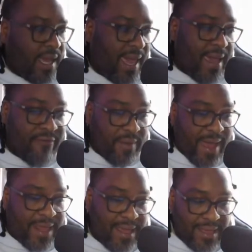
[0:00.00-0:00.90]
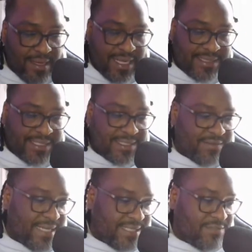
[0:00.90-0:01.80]
Hey, everybody. Let's
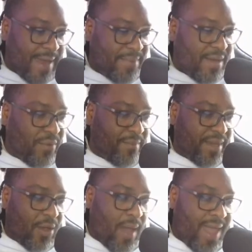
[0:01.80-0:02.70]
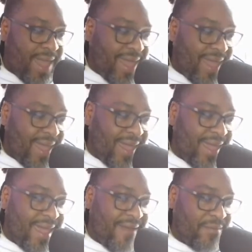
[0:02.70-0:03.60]
just wrap it up with a big old
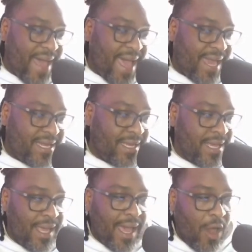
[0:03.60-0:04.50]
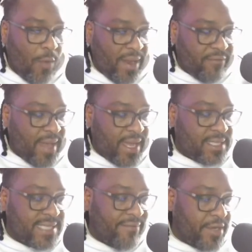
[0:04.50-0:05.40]
hey, everybody. I hope
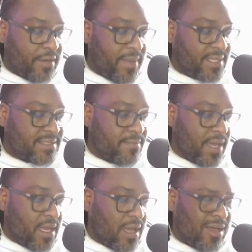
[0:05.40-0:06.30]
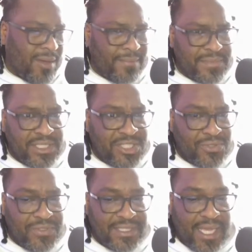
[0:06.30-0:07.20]
everybody is having an amazing
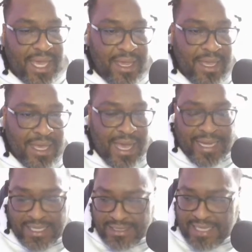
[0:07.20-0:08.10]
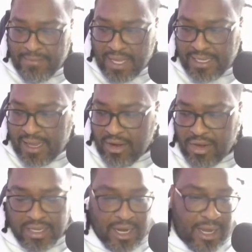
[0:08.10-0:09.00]
Tuesday. I did say Monday
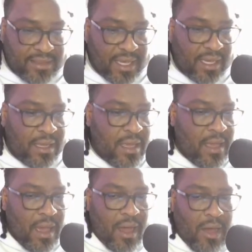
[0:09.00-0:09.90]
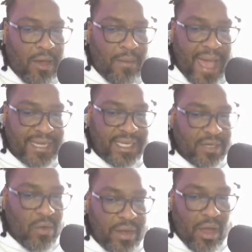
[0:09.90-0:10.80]
earlier, I think. I
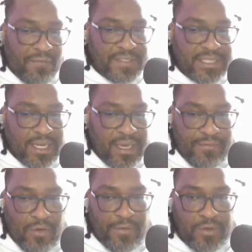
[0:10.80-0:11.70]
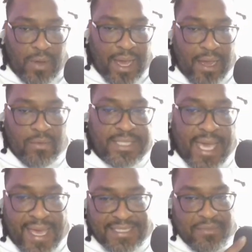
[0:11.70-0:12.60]
did go in the office today for a few hours.
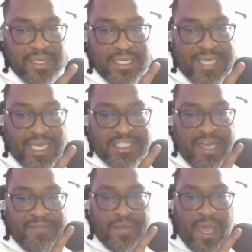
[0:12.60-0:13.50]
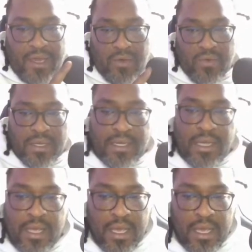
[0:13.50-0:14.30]
I had some meetings. Hey, Shafi. Hey, Coolin.